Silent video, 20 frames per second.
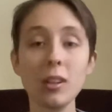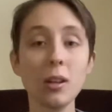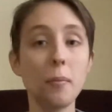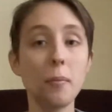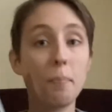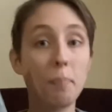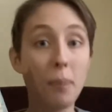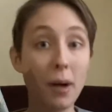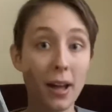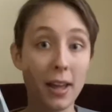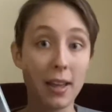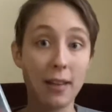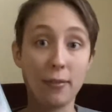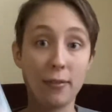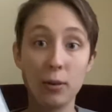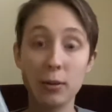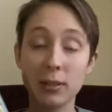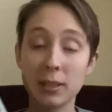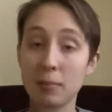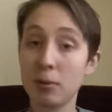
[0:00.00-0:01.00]
But if
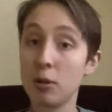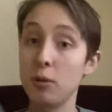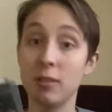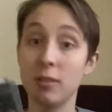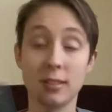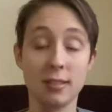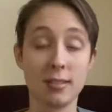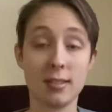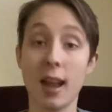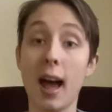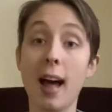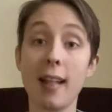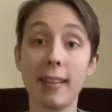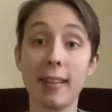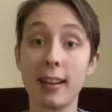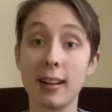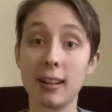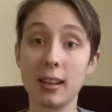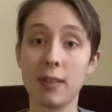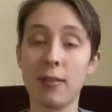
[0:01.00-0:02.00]
you're someone who does not
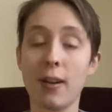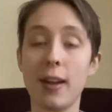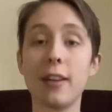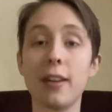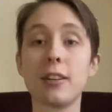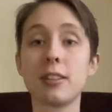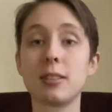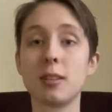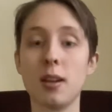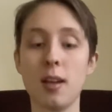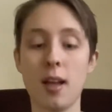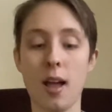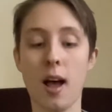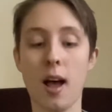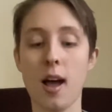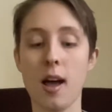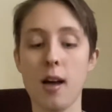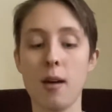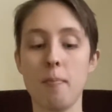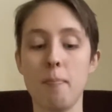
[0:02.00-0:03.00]
like cliffhangers,
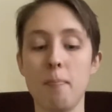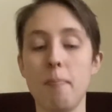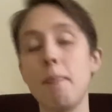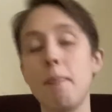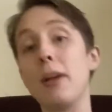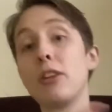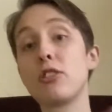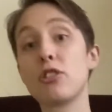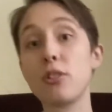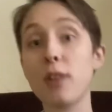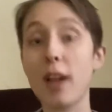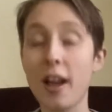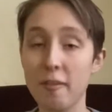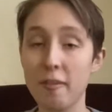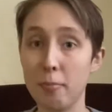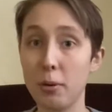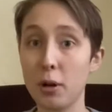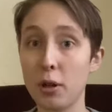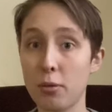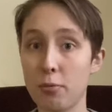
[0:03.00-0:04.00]
make sure you have
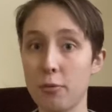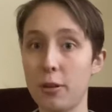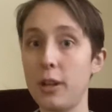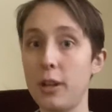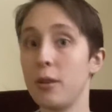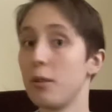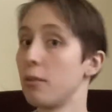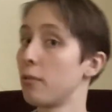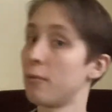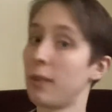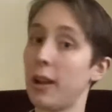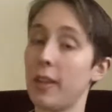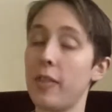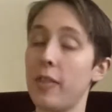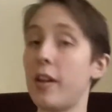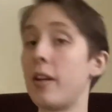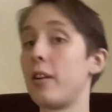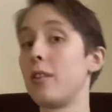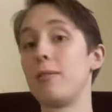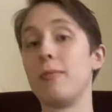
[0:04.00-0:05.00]
book three right
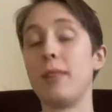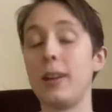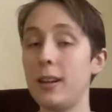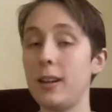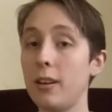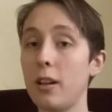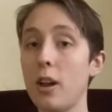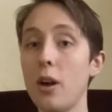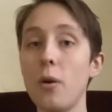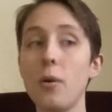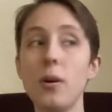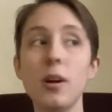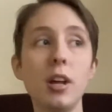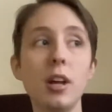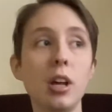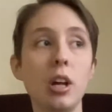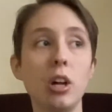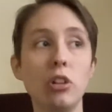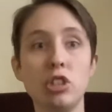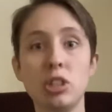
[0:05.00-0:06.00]
there ready to go,
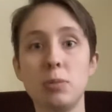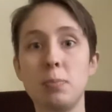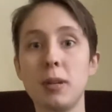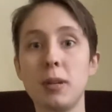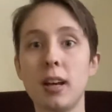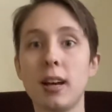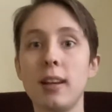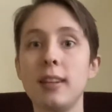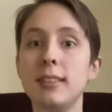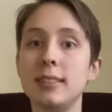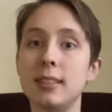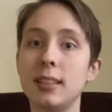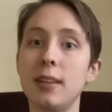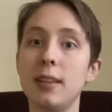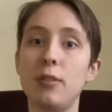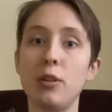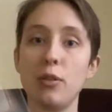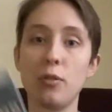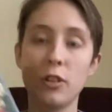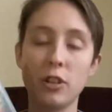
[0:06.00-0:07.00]
just because
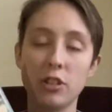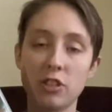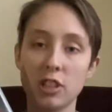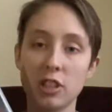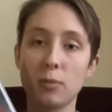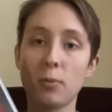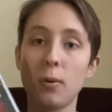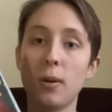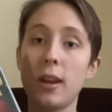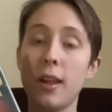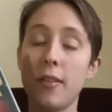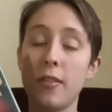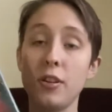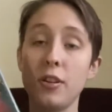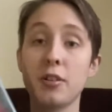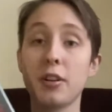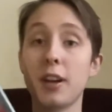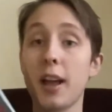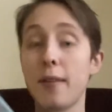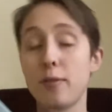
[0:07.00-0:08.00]
if you finish this one and then
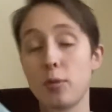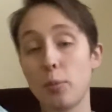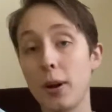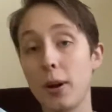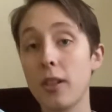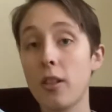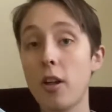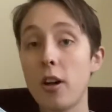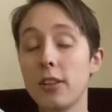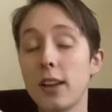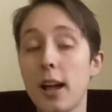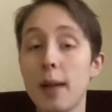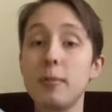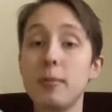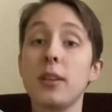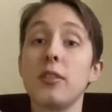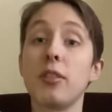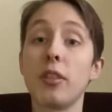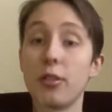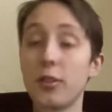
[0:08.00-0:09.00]
you're gonna have to wait a long time to
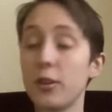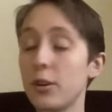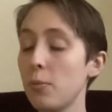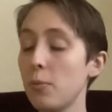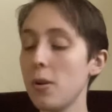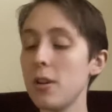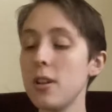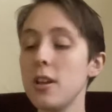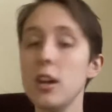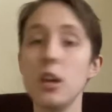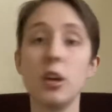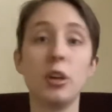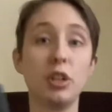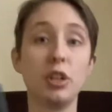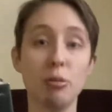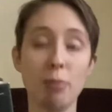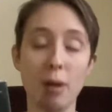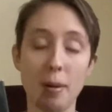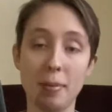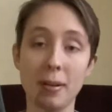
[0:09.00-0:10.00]
get the third one,
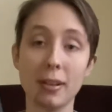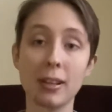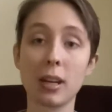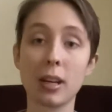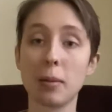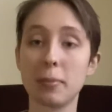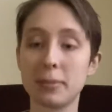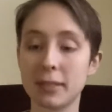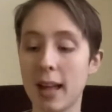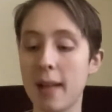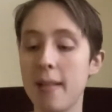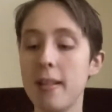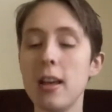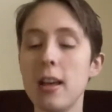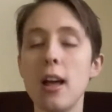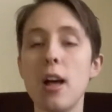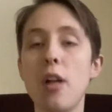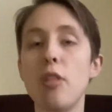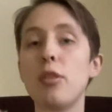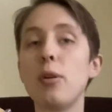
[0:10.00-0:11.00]
you might be a little upset.
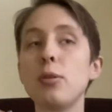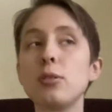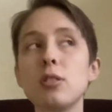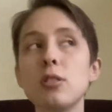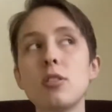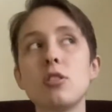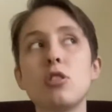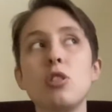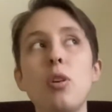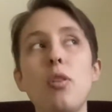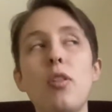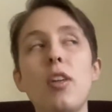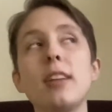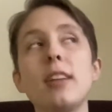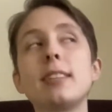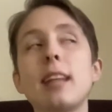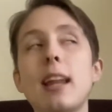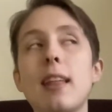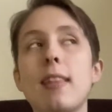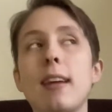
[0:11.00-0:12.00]
Those are the two things
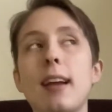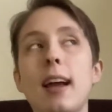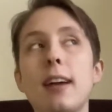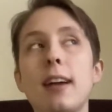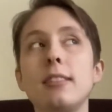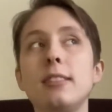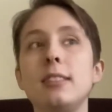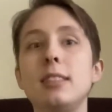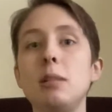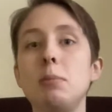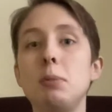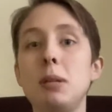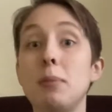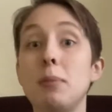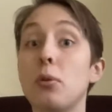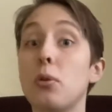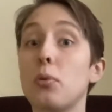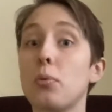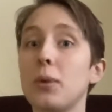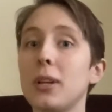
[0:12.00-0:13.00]
that I think I could see
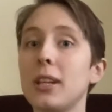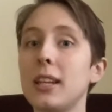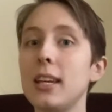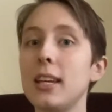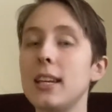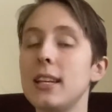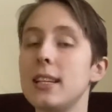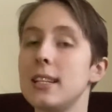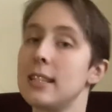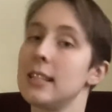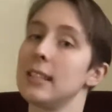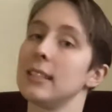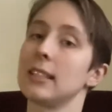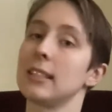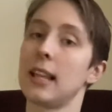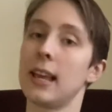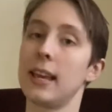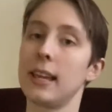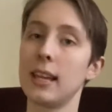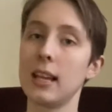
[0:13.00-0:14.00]
people really
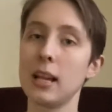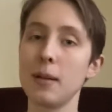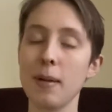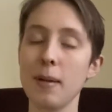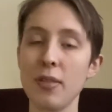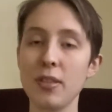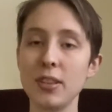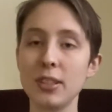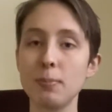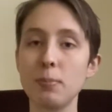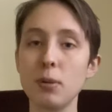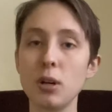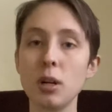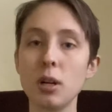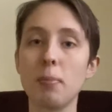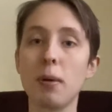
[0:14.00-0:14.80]
disliking about this book.